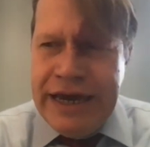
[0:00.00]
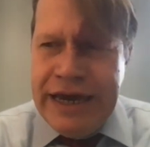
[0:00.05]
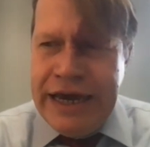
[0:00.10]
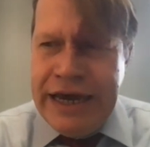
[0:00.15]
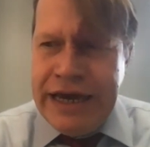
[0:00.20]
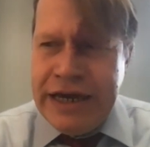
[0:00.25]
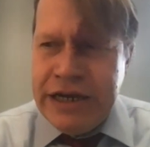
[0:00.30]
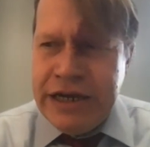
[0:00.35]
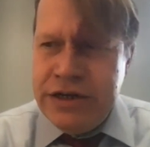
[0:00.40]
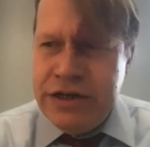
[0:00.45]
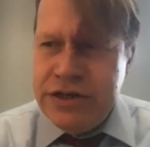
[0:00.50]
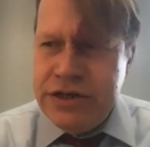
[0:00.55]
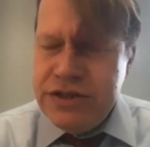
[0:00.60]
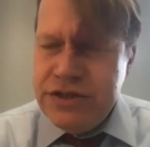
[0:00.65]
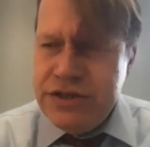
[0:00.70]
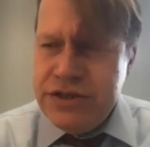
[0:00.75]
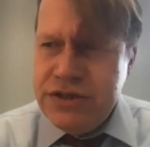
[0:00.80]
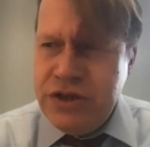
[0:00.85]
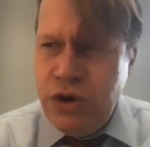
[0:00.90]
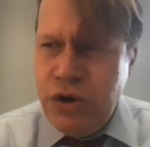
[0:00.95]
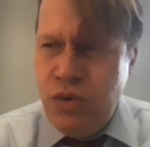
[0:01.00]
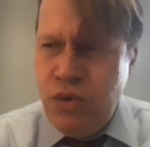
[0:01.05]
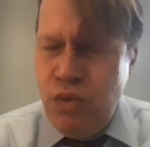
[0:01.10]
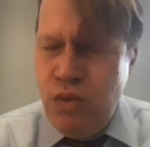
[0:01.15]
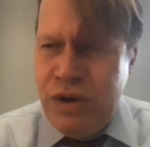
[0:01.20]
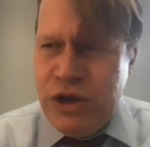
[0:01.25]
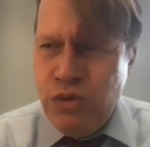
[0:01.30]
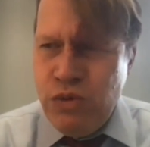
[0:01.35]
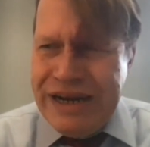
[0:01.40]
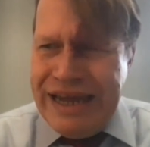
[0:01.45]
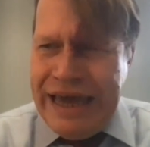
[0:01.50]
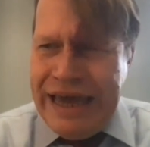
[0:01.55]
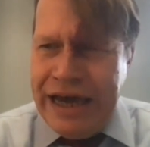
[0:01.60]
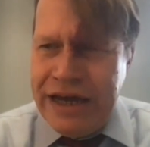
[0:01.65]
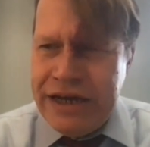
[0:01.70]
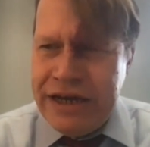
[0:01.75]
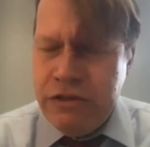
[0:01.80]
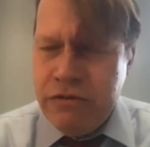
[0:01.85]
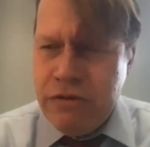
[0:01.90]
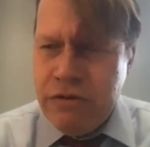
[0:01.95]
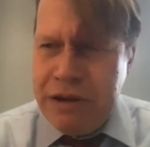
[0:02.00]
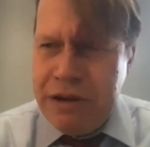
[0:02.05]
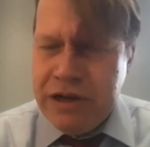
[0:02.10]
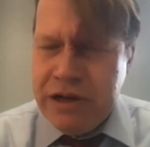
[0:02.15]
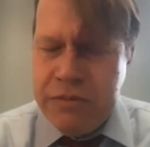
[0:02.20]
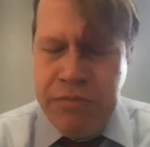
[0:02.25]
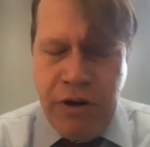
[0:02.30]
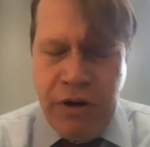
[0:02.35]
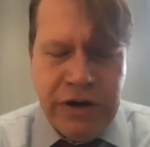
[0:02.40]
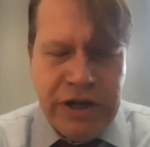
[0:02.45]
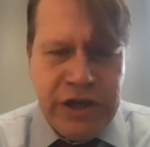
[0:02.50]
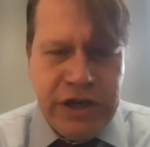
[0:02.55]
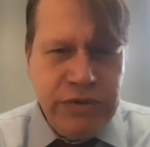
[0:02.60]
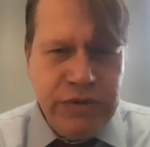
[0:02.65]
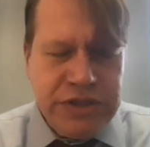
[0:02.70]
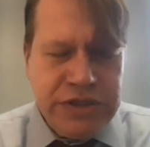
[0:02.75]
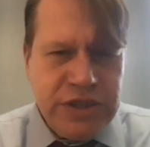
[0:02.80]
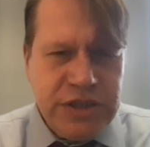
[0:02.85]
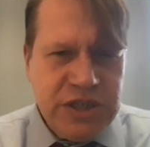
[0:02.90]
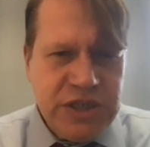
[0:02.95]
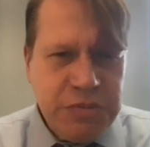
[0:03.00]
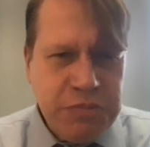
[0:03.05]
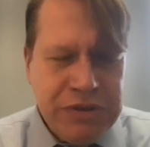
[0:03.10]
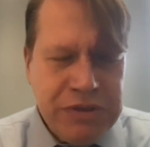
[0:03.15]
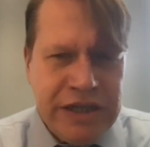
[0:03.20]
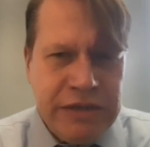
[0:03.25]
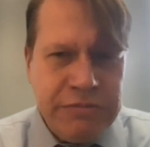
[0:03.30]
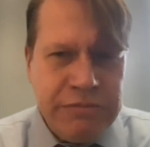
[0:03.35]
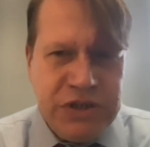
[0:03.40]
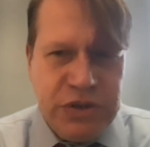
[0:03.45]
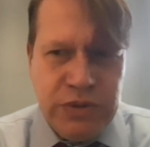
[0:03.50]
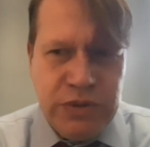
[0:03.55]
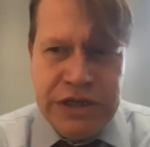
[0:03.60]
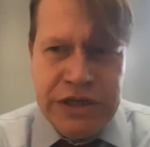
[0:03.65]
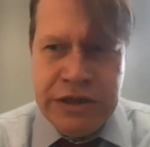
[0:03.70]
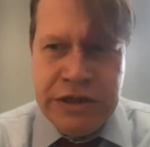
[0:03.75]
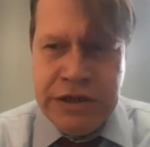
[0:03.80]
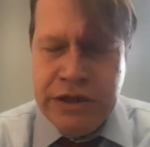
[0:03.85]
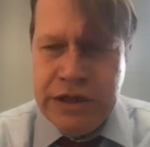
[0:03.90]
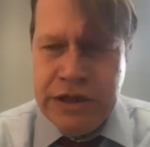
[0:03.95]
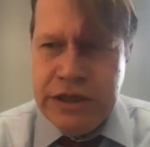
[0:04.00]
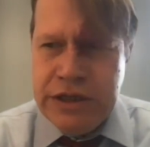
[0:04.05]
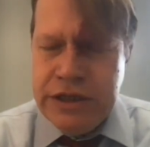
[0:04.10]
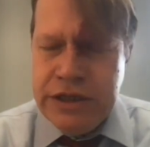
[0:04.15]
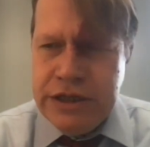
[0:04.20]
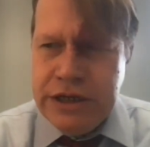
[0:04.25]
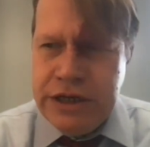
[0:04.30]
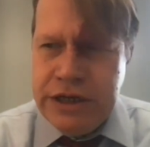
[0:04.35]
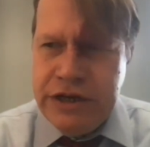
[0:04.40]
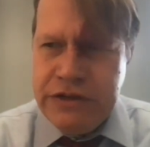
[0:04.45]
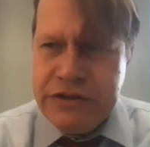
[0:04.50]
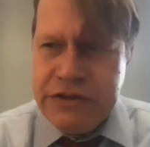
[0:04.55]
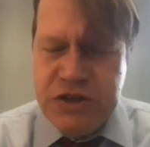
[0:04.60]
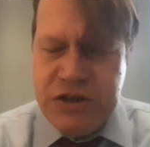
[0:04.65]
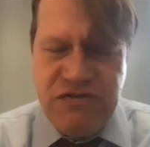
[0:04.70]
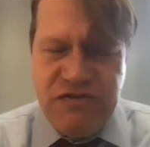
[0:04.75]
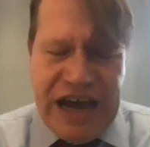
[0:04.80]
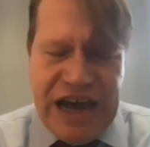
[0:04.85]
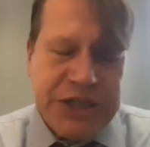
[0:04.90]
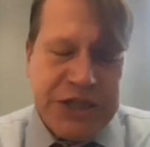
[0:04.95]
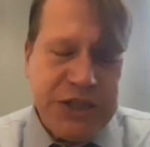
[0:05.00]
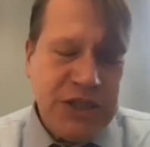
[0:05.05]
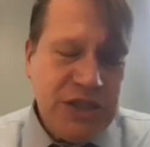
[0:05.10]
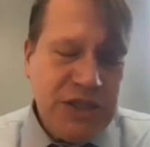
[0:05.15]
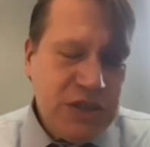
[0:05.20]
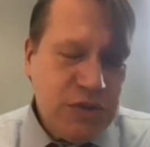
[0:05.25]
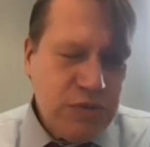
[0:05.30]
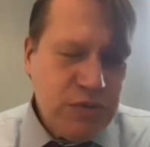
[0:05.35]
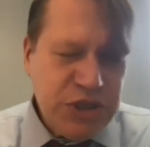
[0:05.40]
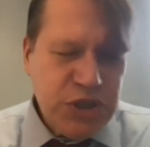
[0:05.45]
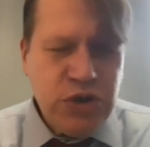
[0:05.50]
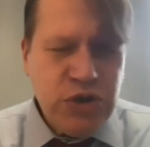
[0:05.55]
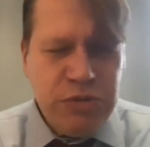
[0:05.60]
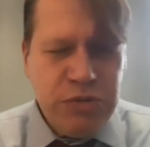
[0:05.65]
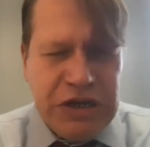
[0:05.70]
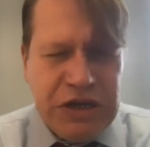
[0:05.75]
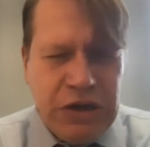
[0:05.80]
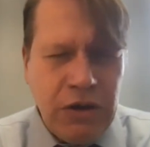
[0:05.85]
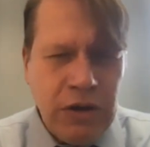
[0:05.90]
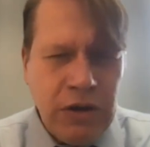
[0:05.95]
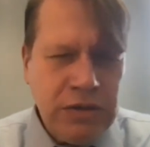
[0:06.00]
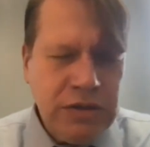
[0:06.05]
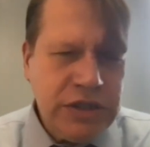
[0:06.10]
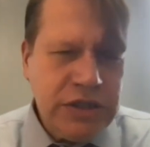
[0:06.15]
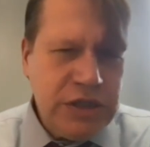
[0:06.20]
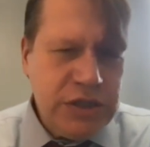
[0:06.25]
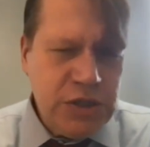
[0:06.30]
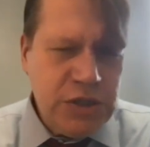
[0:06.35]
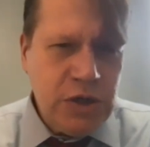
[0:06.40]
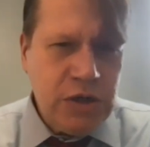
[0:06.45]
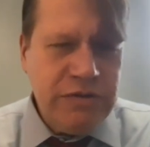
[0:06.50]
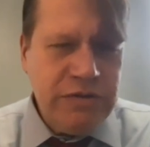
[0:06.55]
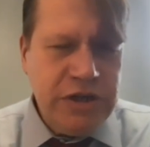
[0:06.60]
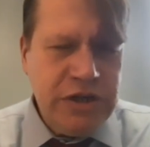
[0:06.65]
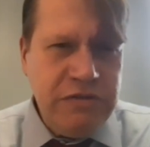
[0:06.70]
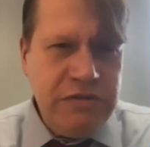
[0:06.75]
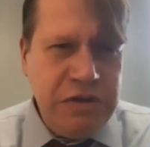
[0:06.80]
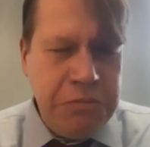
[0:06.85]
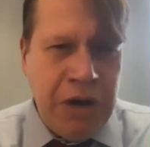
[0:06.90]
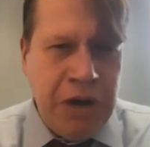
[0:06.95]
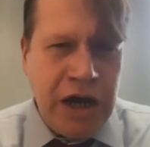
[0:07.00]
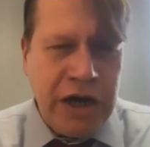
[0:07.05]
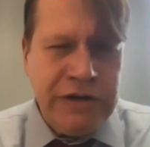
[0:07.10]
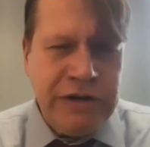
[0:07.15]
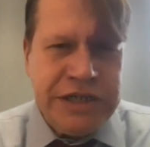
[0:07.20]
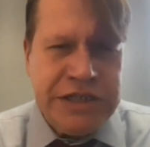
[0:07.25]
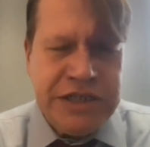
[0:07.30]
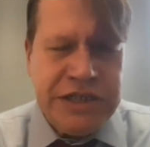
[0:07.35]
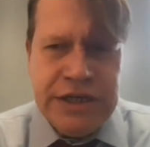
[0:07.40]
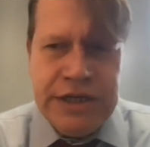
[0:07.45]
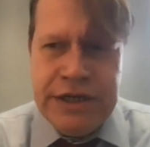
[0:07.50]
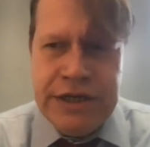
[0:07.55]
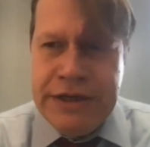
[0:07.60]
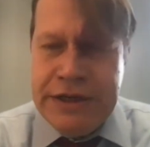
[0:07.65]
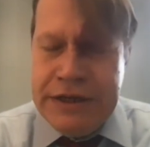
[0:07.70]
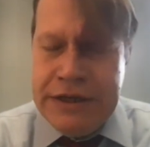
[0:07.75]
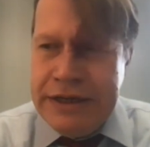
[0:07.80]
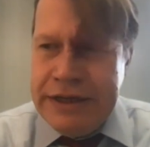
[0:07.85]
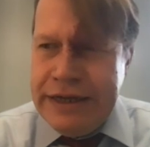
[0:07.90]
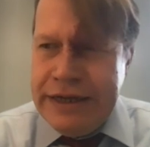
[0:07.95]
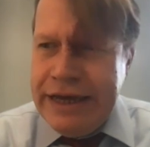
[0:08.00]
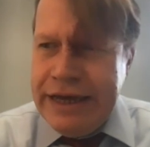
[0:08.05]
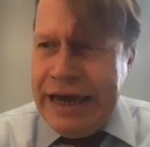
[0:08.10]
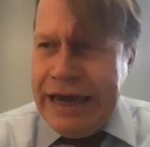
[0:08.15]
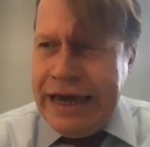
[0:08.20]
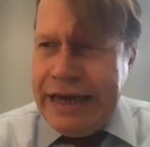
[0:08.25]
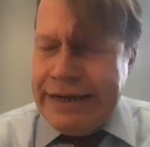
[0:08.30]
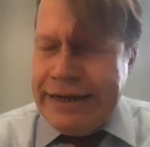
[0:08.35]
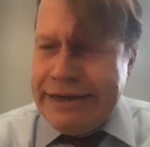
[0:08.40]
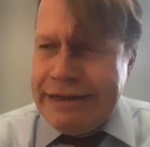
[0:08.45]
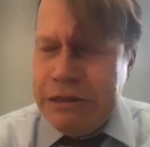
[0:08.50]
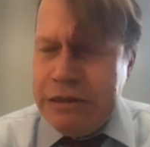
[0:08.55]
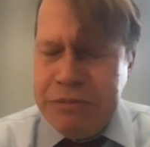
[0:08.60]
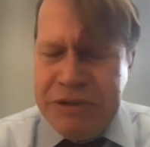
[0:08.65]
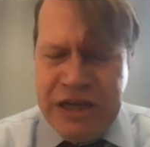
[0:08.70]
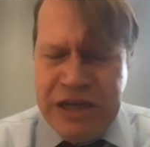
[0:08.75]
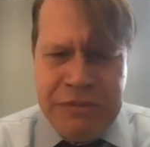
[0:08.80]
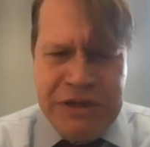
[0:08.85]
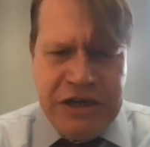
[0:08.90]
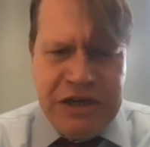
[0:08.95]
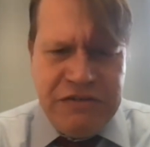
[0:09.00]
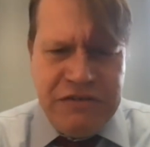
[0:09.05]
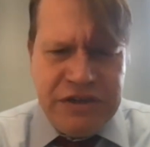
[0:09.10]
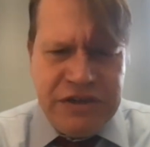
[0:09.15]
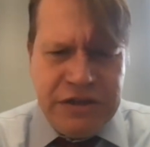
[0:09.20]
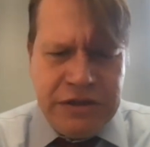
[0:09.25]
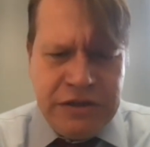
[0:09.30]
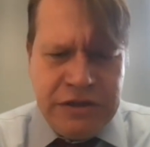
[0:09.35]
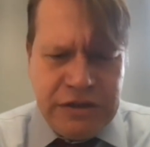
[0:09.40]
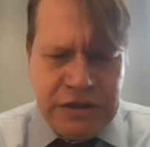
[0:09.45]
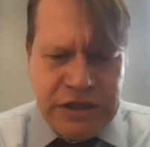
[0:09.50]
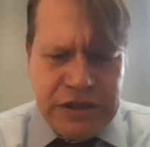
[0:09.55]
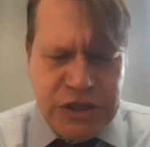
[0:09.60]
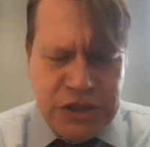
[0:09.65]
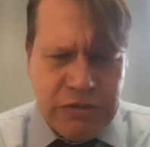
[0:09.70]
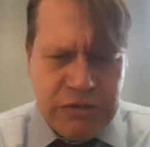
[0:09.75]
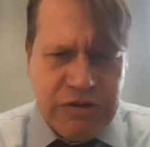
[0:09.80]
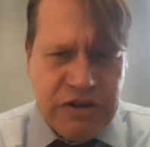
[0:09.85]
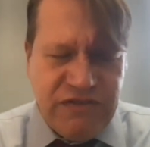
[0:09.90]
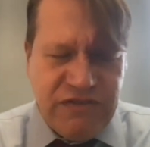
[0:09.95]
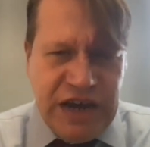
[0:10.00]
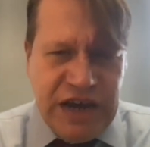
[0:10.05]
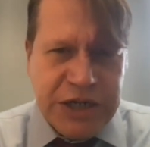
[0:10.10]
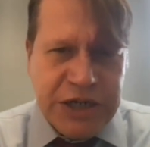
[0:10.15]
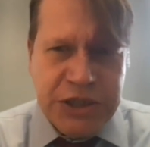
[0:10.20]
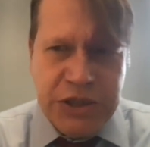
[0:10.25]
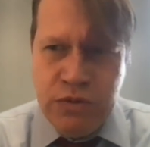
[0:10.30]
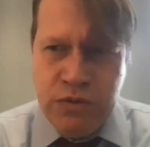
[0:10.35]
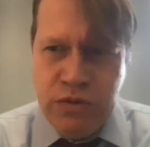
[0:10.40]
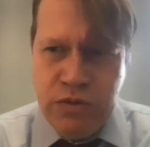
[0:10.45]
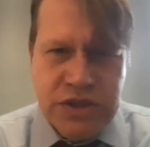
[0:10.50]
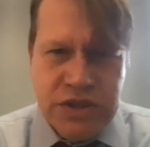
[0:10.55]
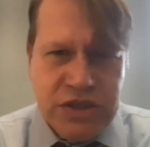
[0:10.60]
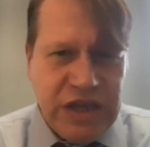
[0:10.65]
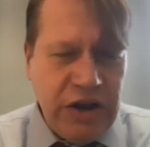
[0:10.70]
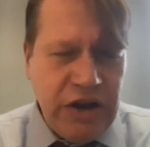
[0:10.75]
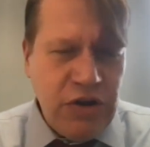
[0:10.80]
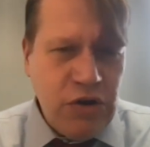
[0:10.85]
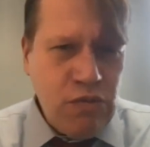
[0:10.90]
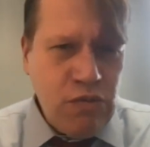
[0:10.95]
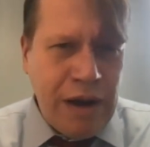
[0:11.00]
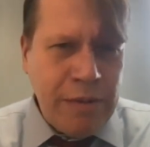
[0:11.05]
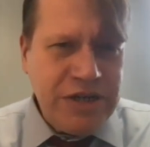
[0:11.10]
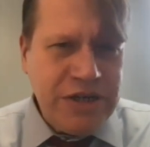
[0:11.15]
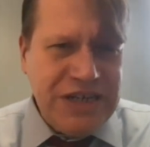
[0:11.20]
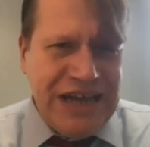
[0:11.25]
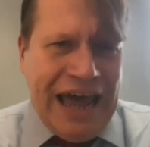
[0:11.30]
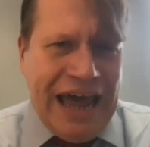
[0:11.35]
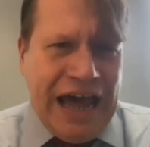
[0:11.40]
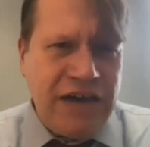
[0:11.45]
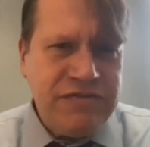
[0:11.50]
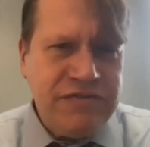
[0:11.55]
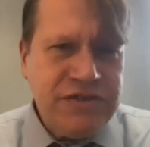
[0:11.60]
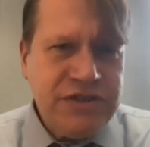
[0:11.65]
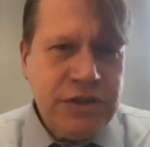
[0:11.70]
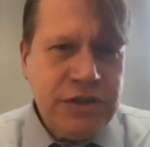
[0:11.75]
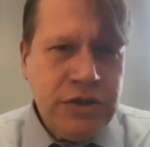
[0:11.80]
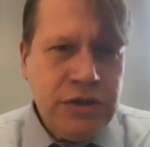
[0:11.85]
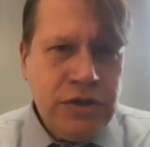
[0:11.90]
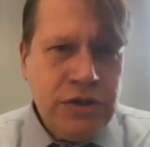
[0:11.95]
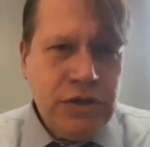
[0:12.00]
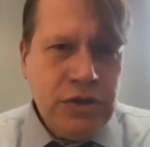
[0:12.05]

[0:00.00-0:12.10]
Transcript: And so what you really had in the Republican Party was this split between the two factions, which could be called conservative and moderate. And the epitome of the conservative faction was Senator Robert Taft,